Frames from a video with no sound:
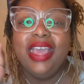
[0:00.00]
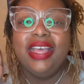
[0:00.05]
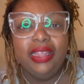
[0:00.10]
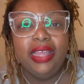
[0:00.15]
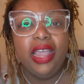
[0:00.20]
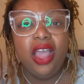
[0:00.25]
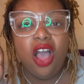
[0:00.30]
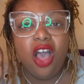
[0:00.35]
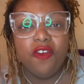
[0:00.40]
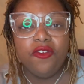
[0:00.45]

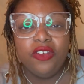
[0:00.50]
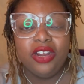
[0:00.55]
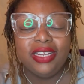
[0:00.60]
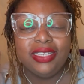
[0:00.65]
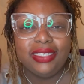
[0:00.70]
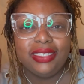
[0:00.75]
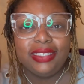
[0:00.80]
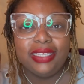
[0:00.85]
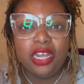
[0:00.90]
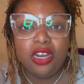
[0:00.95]
they offer a
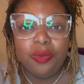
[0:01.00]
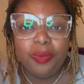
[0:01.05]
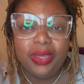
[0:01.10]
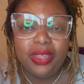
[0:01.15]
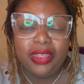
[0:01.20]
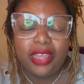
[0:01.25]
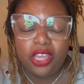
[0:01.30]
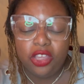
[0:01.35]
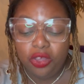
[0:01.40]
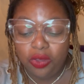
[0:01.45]

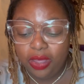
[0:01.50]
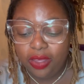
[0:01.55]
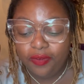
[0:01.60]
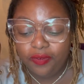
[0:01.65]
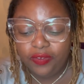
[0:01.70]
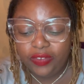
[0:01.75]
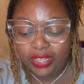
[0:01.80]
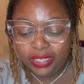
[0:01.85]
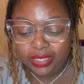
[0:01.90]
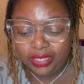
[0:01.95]
settlement that you can
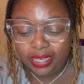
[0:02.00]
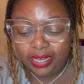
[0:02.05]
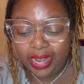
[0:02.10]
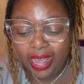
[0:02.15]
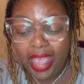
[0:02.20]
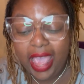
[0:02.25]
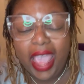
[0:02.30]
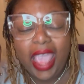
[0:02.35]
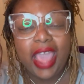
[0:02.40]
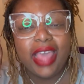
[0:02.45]
visit,
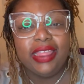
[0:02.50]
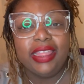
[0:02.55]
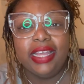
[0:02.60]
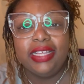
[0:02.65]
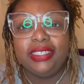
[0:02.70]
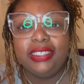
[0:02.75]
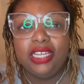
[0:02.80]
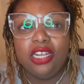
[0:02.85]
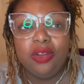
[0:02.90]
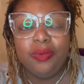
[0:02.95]
and
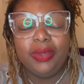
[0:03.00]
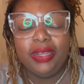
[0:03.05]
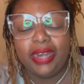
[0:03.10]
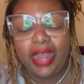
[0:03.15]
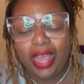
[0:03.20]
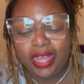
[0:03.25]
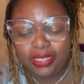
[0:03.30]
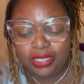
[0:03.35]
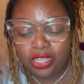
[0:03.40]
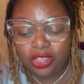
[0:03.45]
that settlement
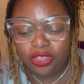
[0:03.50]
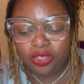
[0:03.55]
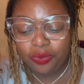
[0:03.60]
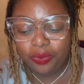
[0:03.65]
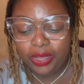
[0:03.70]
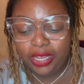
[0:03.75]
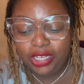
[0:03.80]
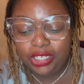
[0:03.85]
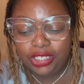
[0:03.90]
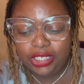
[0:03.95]
has a
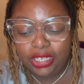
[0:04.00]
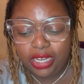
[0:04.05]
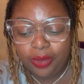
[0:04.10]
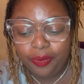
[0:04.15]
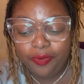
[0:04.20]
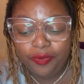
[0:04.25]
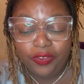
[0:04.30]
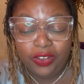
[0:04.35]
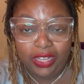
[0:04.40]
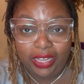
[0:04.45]

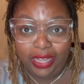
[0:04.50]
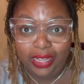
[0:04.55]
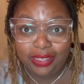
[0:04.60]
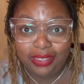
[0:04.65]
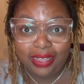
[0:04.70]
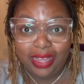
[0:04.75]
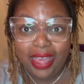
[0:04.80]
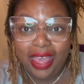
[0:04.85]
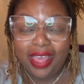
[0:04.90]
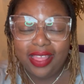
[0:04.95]
3-ship
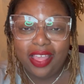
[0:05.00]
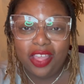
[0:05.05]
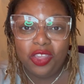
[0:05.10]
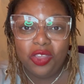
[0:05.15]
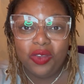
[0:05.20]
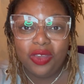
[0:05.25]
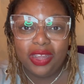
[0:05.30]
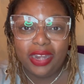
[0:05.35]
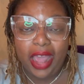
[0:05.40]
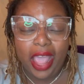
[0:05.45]
fleet that
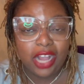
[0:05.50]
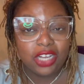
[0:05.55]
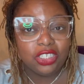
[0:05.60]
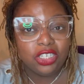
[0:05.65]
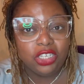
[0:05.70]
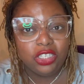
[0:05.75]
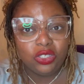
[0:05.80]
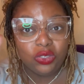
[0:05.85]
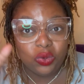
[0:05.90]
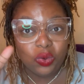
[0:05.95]
you can
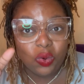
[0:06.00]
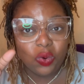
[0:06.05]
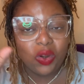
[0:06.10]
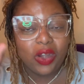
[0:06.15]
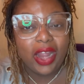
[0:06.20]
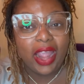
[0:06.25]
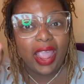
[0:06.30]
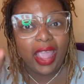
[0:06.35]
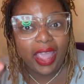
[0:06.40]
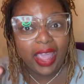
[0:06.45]
actually
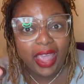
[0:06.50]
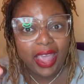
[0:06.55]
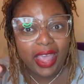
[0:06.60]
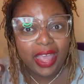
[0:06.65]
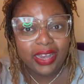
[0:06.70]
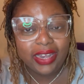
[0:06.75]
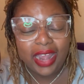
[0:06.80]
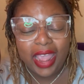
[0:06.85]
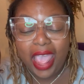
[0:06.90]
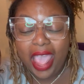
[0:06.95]
tour,
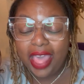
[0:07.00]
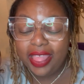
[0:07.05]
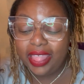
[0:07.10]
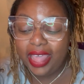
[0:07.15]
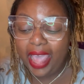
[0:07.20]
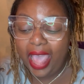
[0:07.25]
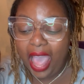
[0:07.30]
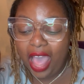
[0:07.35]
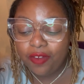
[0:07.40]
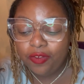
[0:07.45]
and
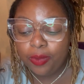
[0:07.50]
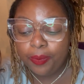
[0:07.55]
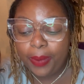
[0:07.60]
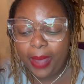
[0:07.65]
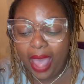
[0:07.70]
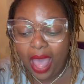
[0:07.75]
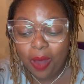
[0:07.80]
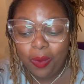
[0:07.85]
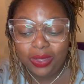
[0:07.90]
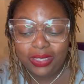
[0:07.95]
they have a
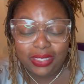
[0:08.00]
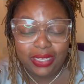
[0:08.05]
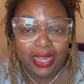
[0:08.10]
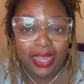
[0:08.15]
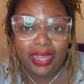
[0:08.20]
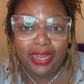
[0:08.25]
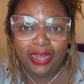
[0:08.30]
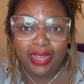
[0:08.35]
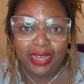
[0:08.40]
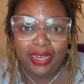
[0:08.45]

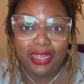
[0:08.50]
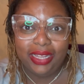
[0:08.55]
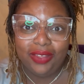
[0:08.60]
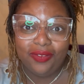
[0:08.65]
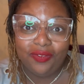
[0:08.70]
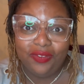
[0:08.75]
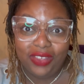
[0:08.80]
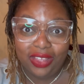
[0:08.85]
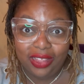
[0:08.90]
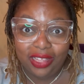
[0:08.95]
Powhatan
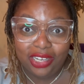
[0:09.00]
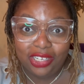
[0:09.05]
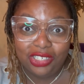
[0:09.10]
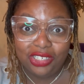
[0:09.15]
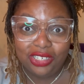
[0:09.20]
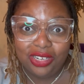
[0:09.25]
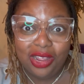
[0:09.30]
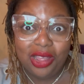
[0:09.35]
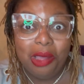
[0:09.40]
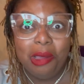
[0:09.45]
Indian
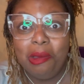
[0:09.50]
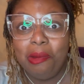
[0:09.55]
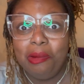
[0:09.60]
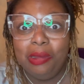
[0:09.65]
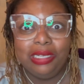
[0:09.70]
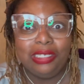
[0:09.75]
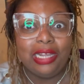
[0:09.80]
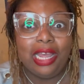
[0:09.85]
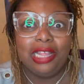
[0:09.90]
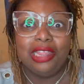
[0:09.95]
village,
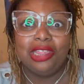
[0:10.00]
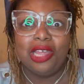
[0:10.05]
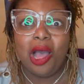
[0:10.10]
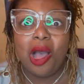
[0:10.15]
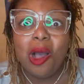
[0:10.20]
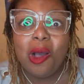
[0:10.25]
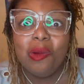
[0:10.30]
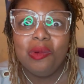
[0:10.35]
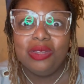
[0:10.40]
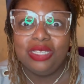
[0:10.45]
which I
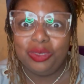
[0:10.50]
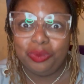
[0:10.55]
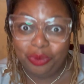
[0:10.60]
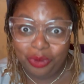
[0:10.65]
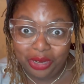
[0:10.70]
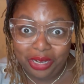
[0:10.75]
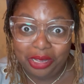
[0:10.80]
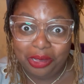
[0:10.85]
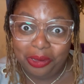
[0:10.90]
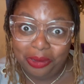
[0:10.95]
thought was
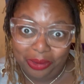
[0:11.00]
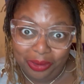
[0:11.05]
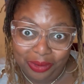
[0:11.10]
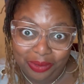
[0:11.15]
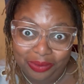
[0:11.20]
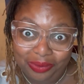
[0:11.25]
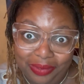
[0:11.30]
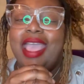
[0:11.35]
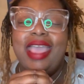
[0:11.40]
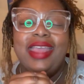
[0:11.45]
pretty cool.
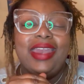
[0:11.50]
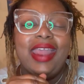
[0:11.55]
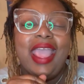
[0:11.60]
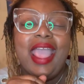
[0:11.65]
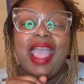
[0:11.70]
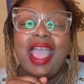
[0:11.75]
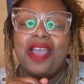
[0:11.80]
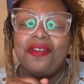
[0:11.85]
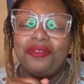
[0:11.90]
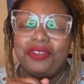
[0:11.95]
And
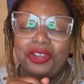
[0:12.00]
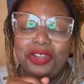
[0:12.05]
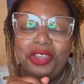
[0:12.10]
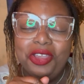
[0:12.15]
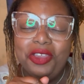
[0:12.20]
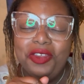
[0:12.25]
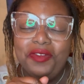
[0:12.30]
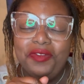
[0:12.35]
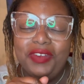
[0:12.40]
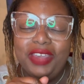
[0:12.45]
after
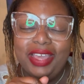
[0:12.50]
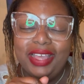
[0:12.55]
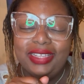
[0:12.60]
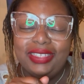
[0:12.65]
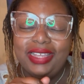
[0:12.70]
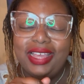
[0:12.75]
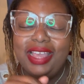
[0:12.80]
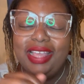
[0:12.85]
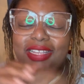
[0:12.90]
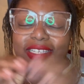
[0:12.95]
you
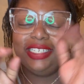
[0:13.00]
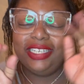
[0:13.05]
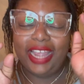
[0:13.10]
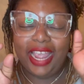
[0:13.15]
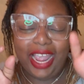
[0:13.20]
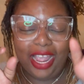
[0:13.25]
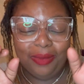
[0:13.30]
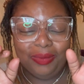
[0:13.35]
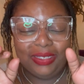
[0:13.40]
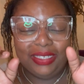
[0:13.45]
visit
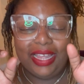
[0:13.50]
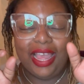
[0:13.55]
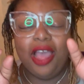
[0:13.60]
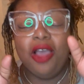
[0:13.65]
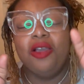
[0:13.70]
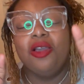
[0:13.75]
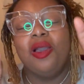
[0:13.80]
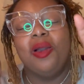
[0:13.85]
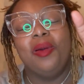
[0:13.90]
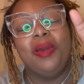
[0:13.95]

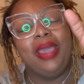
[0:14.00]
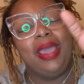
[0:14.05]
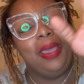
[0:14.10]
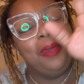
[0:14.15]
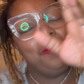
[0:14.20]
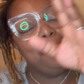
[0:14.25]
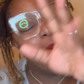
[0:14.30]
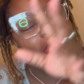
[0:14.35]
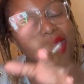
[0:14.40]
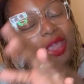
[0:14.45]
Jamestown, go ahead
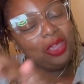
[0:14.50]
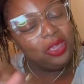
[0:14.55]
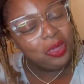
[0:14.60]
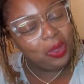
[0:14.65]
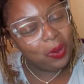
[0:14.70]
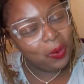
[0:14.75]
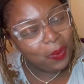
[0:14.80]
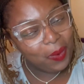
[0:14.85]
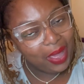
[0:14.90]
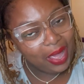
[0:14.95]
and make
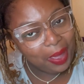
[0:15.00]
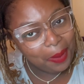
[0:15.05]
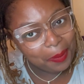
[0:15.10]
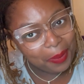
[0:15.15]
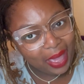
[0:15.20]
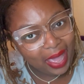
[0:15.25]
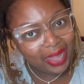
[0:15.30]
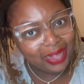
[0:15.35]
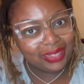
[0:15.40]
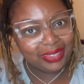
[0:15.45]
your way
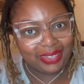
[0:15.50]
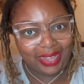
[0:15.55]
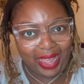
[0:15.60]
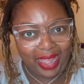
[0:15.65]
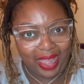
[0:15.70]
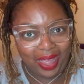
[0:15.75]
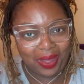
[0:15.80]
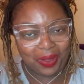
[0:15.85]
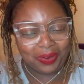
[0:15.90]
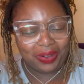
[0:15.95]
back
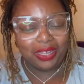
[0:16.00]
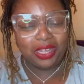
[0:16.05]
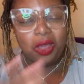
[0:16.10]
down and